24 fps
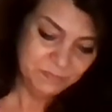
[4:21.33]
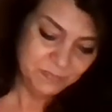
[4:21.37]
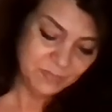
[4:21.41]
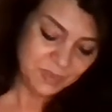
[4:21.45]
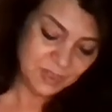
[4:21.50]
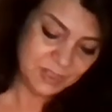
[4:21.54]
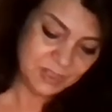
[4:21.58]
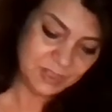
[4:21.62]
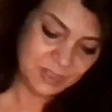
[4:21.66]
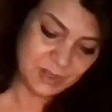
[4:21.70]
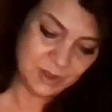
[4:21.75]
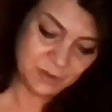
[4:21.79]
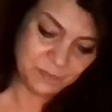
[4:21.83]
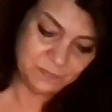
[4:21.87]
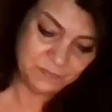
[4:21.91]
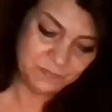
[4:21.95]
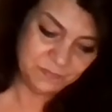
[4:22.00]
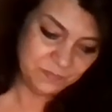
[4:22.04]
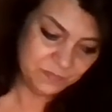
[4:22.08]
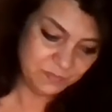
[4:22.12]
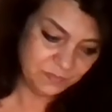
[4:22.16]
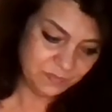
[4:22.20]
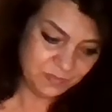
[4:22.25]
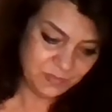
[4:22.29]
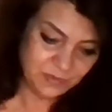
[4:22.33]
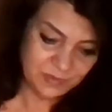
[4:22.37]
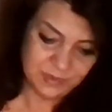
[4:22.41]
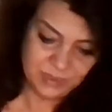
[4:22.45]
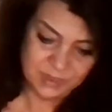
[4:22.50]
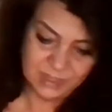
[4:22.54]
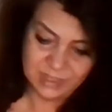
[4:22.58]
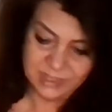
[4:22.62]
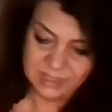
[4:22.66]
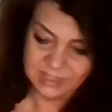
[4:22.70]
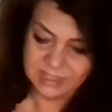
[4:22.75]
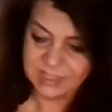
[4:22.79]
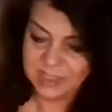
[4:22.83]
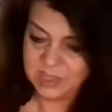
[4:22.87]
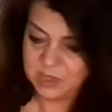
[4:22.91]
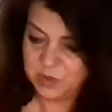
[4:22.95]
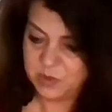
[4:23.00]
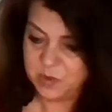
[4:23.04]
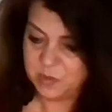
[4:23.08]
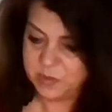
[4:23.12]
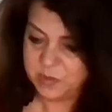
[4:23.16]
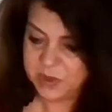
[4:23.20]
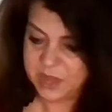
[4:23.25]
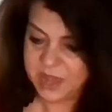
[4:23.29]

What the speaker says: So let's see what we